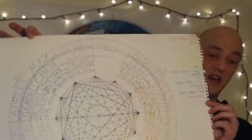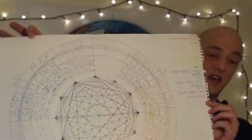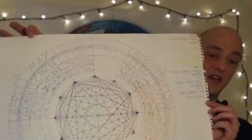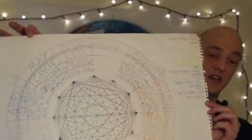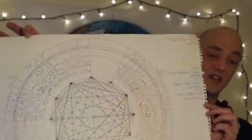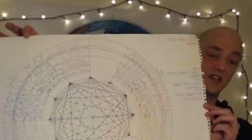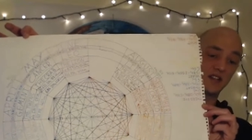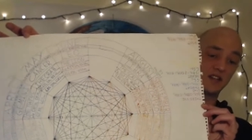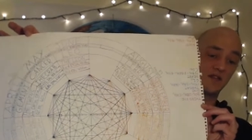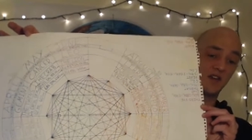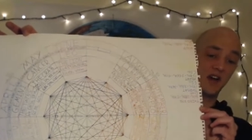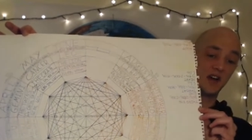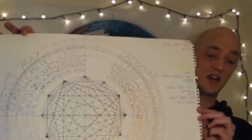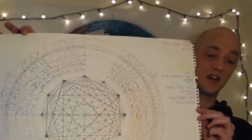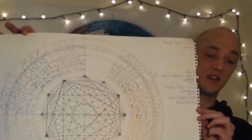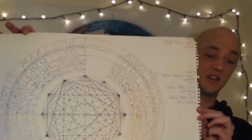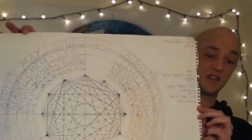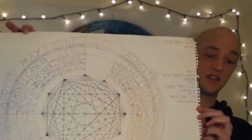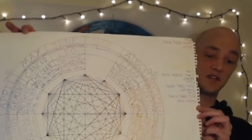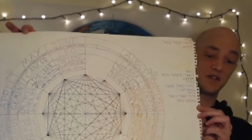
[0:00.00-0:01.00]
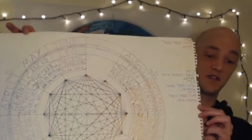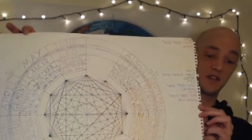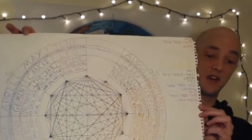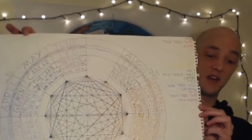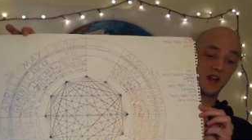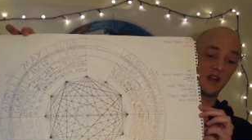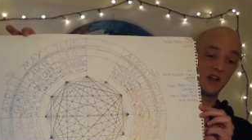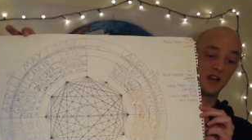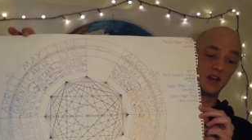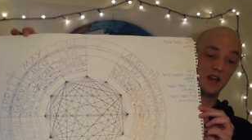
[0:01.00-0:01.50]
and it's divided into
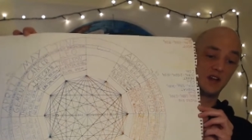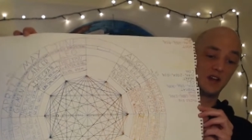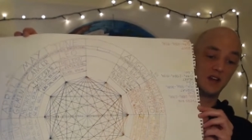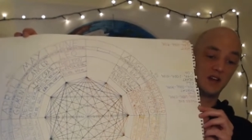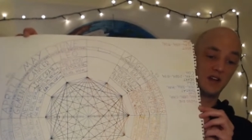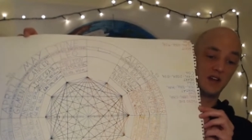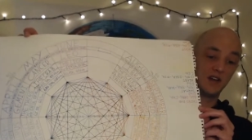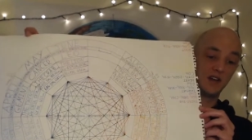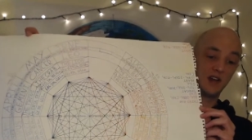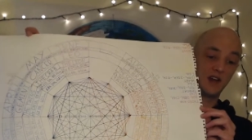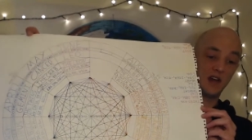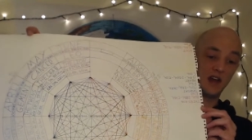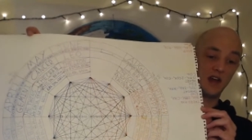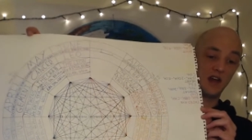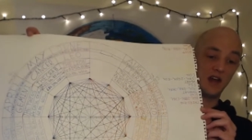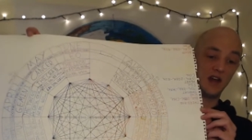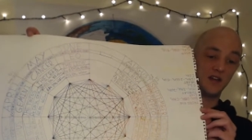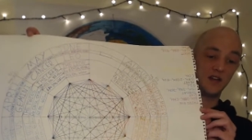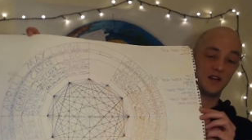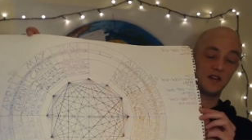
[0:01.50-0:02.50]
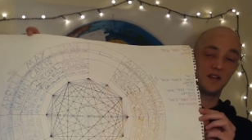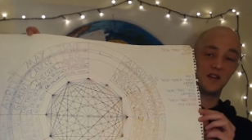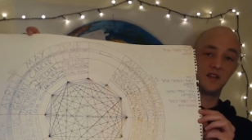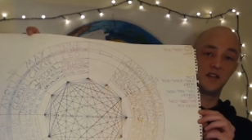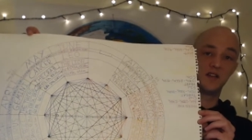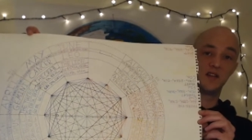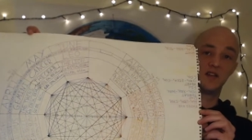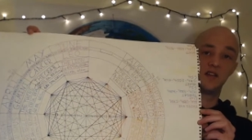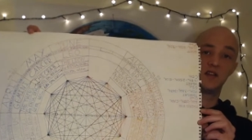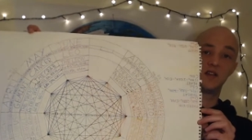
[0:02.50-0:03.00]
3, and
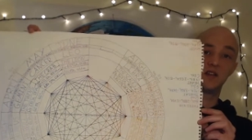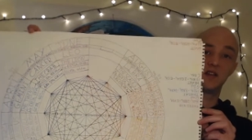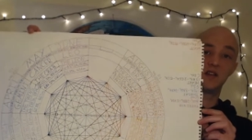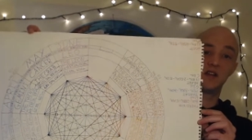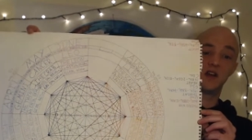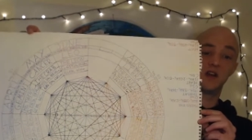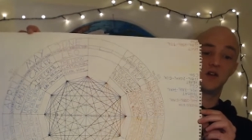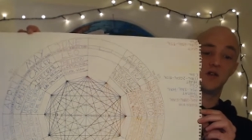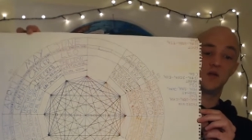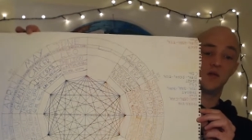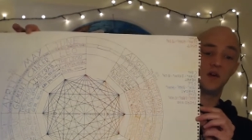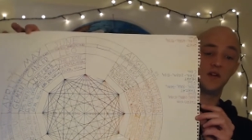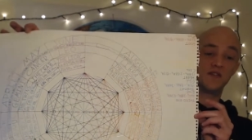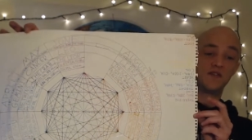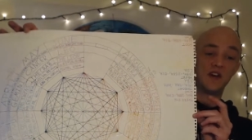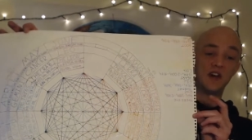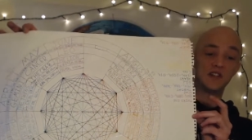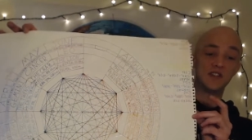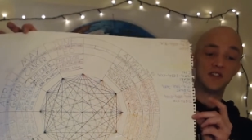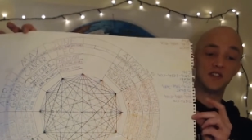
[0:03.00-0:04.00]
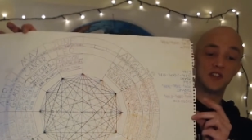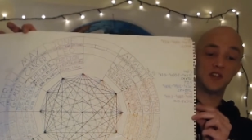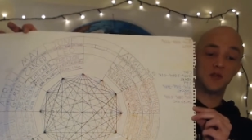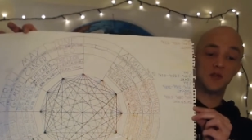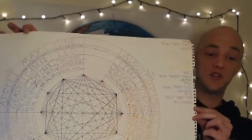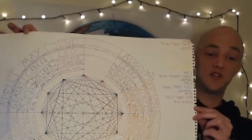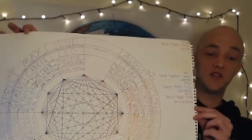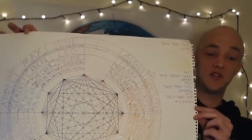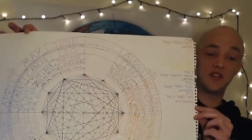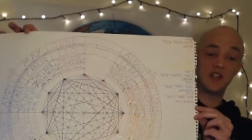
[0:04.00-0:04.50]
you know,
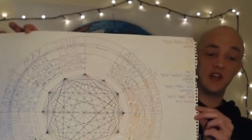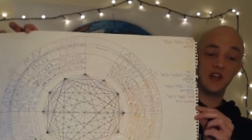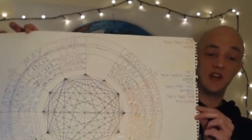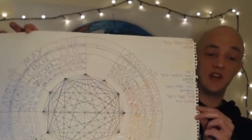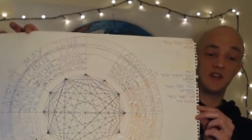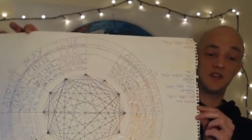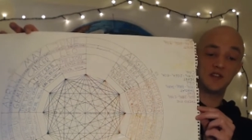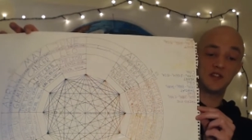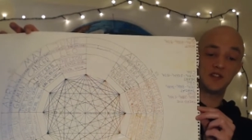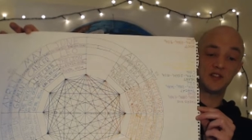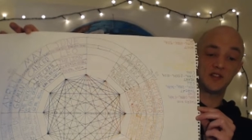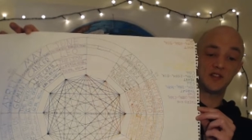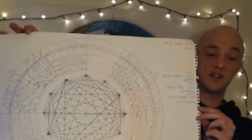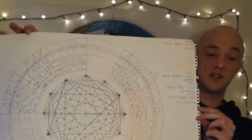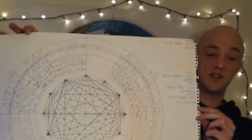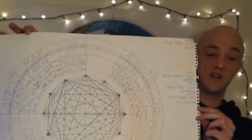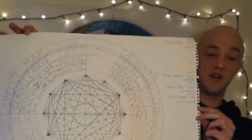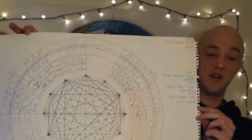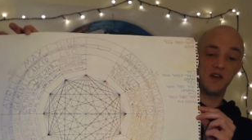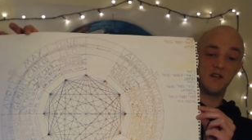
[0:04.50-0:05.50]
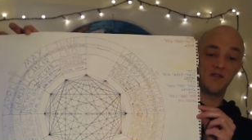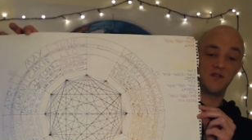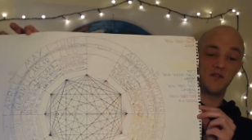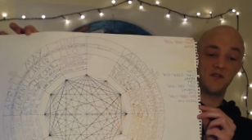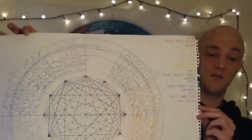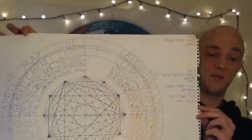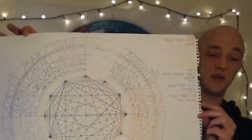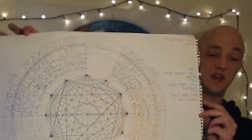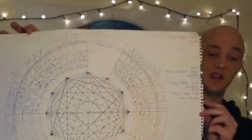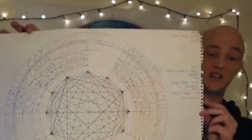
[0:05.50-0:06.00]
1,200 years of
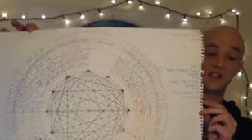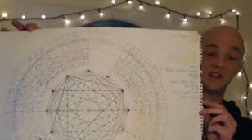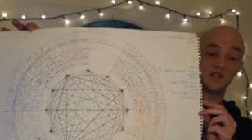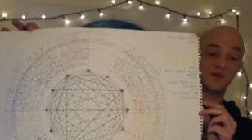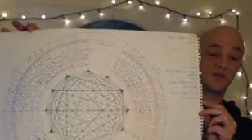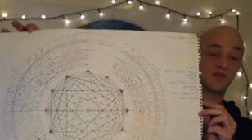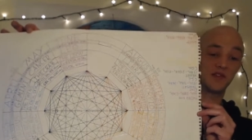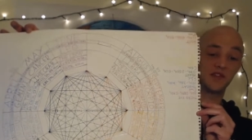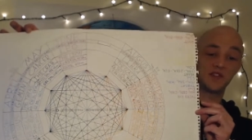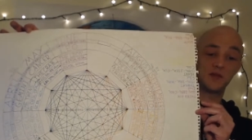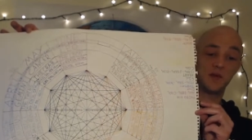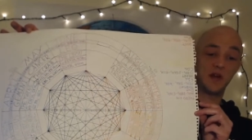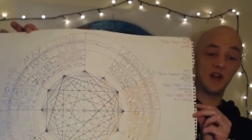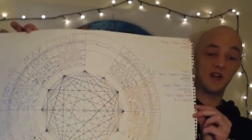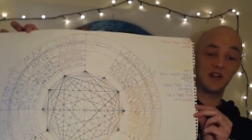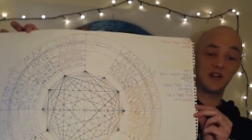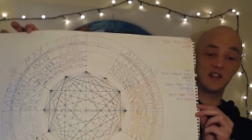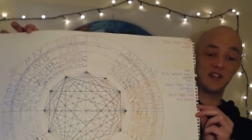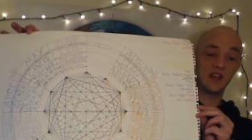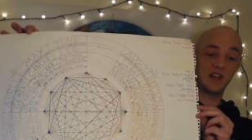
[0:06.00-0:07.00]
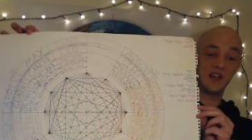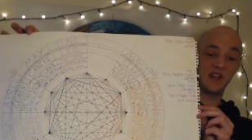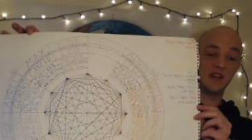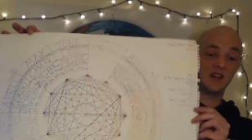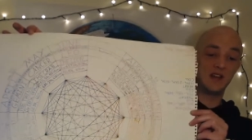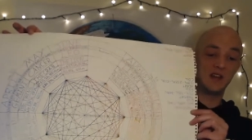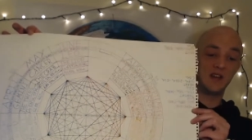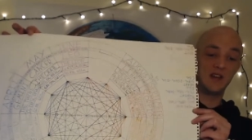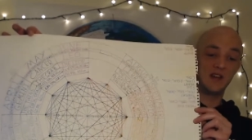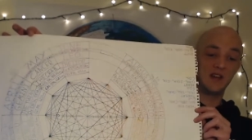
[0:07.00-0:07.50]
peace and prosperity,
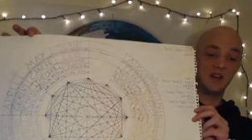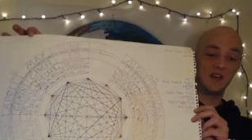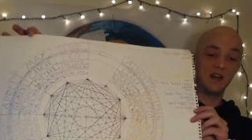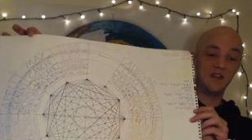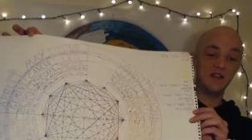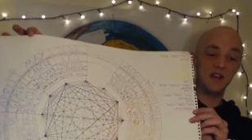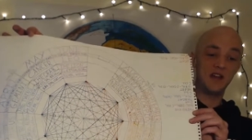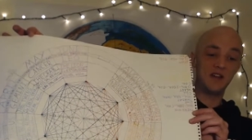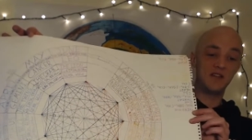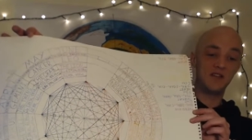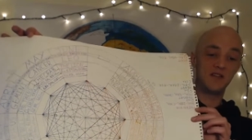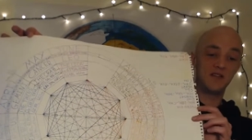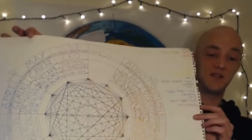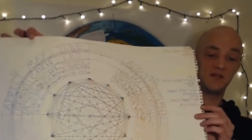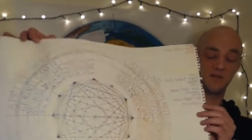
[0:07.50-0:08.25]
and then,